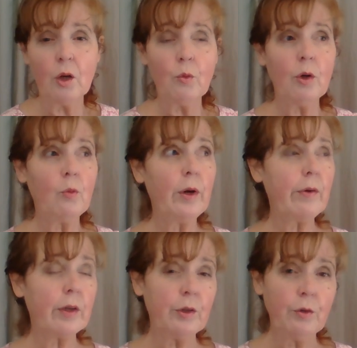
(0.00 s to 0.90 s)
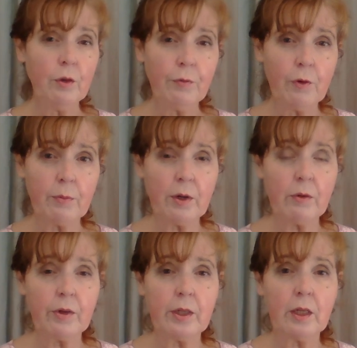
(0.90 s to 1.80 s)
Well, wearing a uniform
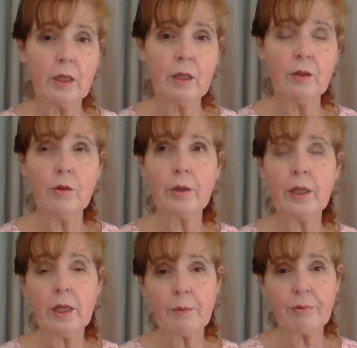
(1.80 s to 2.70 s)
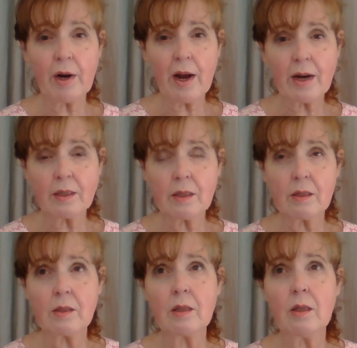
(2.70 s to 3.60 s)
every day, you don't get any
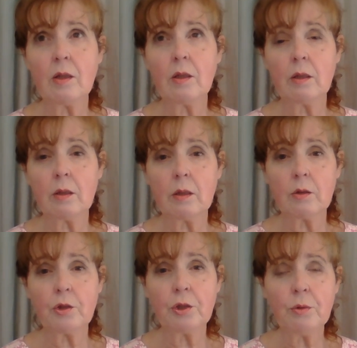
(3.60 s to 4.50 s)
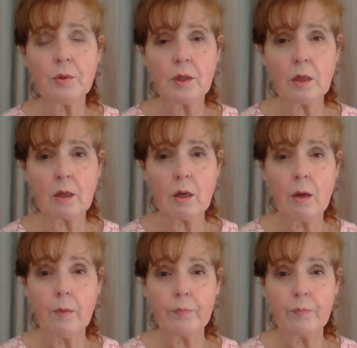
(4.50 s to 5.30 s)
practice in choosing